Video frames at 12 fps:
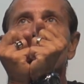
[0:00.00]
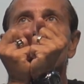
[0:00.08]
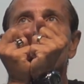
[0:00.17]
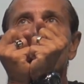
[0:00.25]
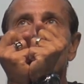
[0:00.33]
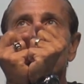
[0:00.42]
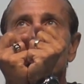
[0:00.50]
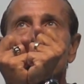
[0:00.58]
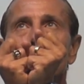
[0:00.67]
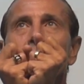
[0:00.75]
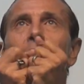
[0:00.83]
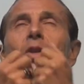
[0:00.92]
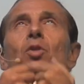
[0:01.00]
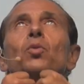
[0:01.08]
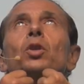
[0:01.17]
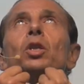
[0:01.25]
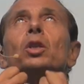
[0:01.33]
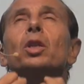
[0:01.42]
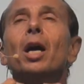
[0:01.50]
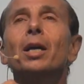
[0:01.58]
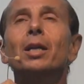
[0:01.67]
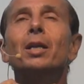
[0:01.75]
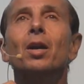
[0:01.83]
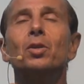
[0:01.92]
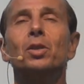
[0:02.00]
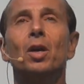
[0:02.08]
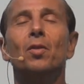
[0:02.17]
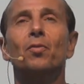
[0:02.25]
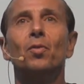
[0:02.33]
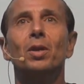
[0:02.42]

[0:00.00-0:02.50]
his desire, because we're delighting ourselves